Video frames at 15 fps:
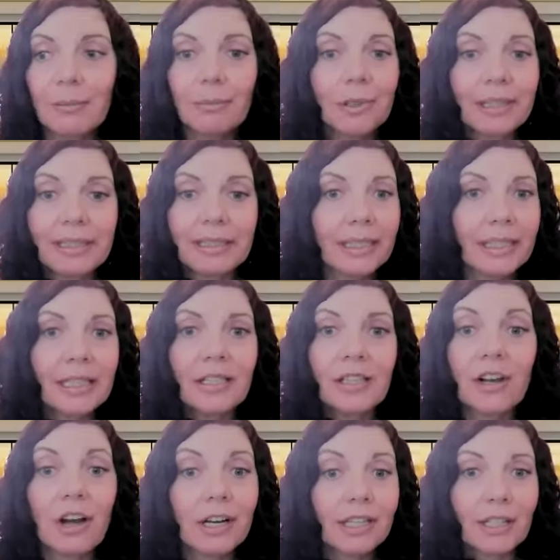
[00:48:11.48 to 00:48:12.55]
completely
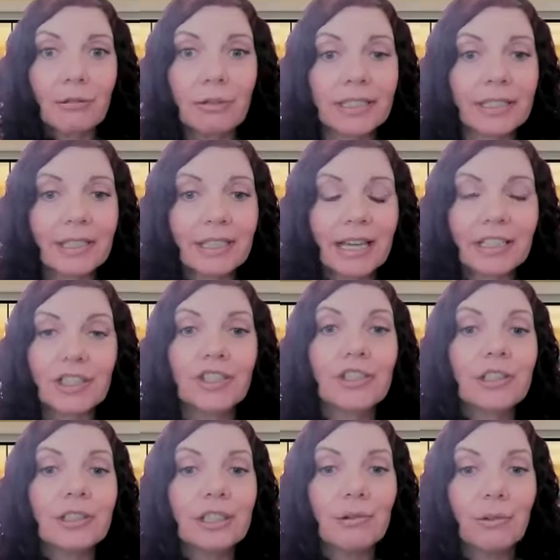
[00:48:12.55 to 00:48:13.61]
innocuous that
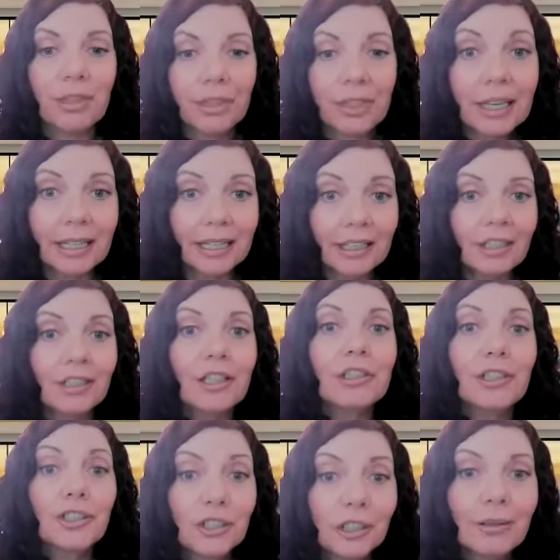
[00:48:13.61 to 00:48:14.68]
sh- you think
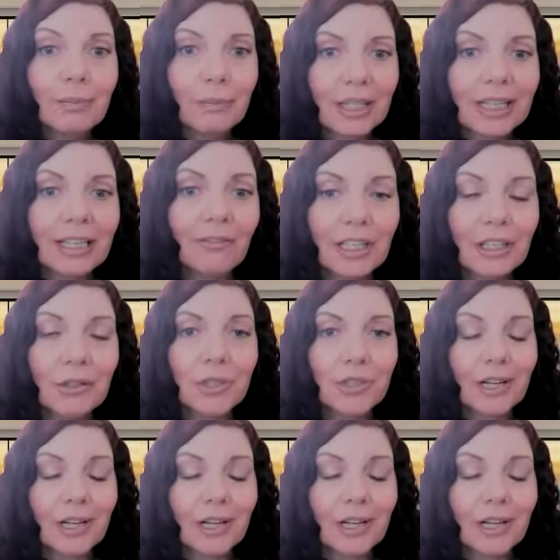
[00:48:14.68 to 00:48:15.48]
shouldn't be giving you